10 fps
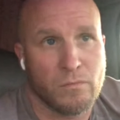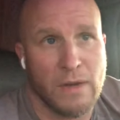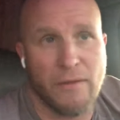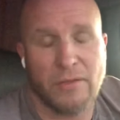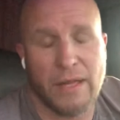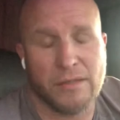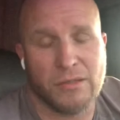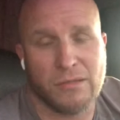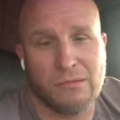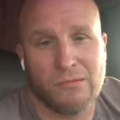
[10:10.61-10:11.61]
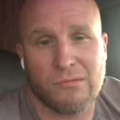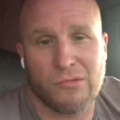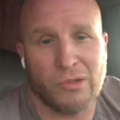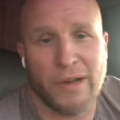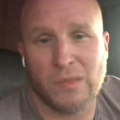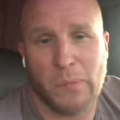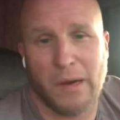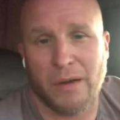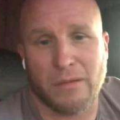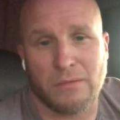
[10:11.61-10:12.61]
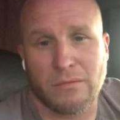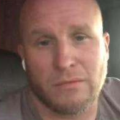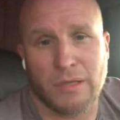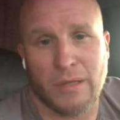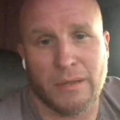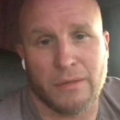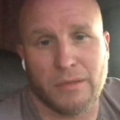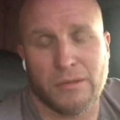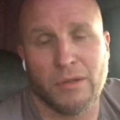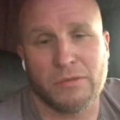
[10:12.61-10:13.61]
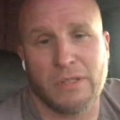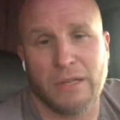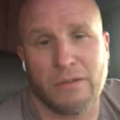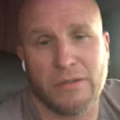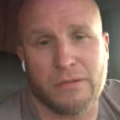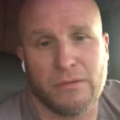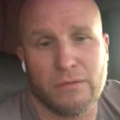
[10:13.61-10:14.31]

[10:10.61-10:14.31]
Everything's transparent. There's no secrets.